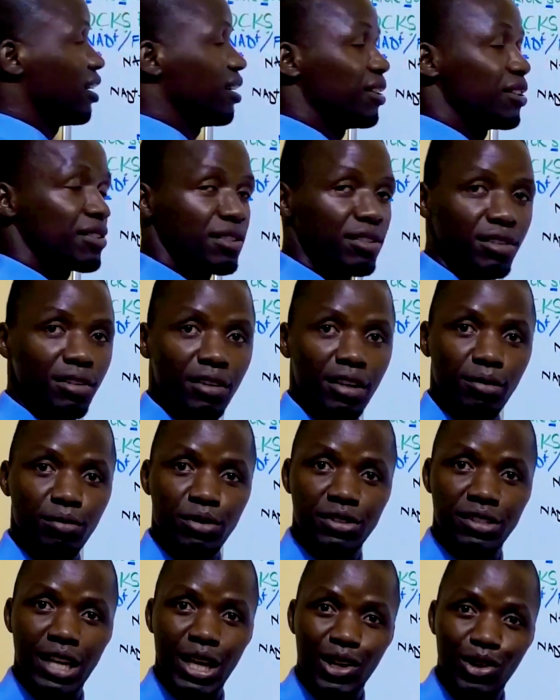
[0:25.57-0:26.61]
this
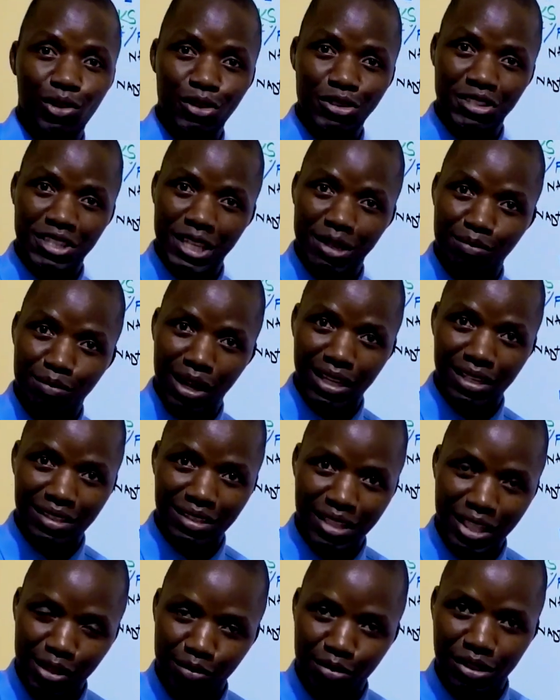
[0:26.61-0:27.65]
Krebs cycle step by
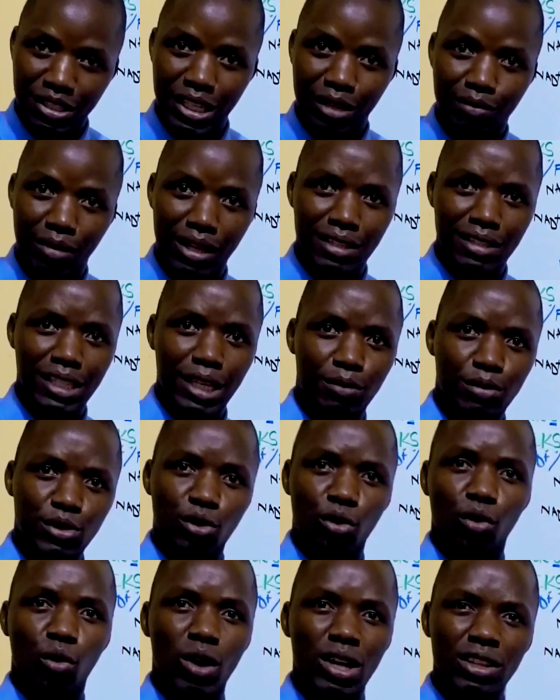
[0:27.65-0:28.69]
step.
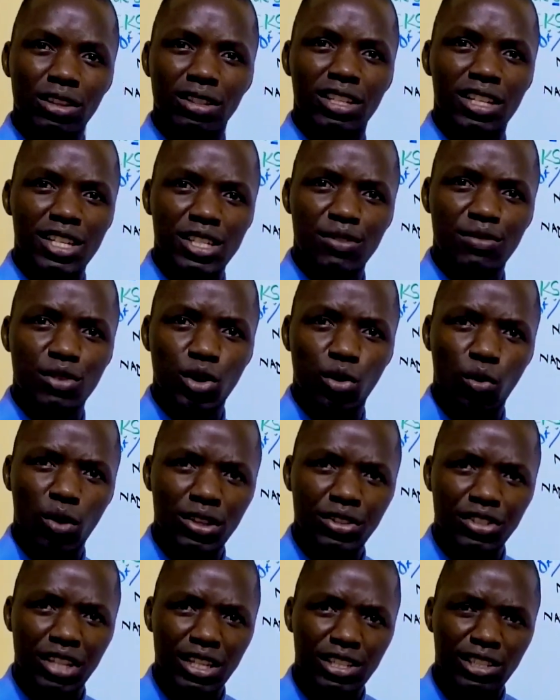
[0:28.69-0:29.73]
So in this video, we
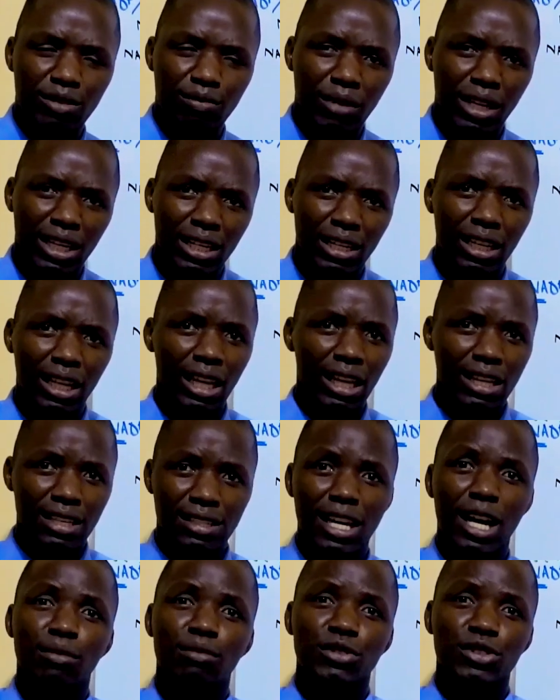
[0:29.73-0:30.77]
want to just make
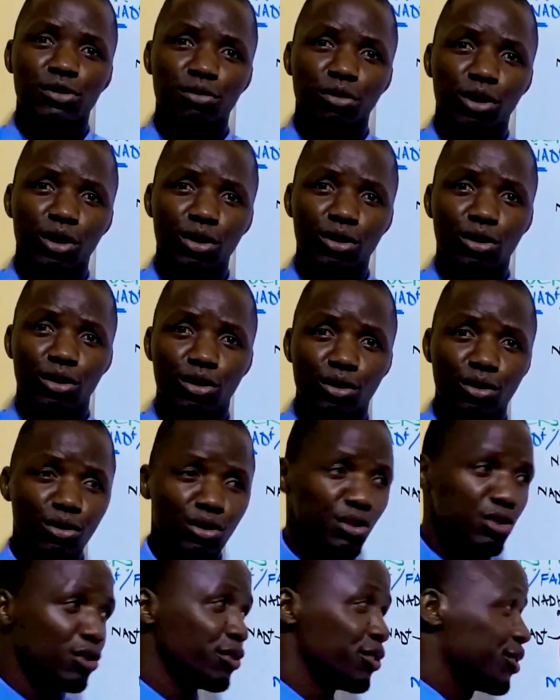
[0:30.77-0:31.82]
some small
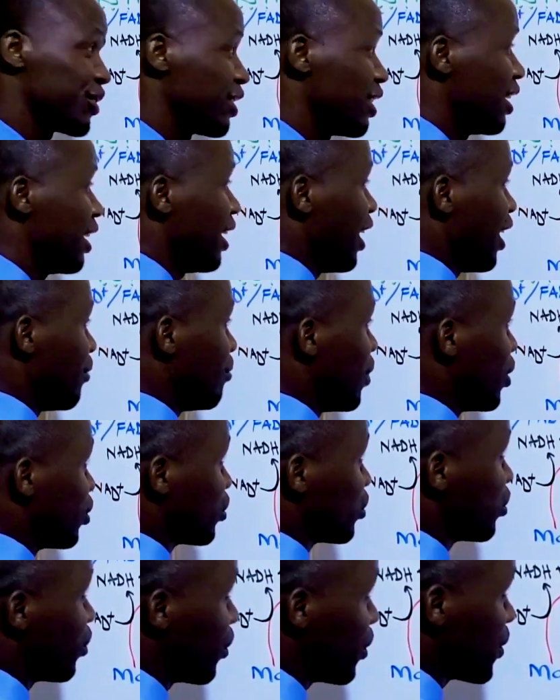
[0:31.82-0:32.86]
conclusions
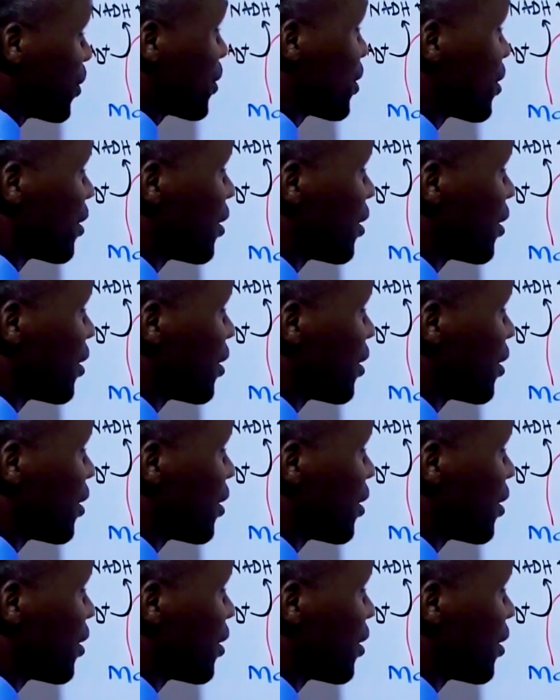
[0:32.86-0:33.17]
about this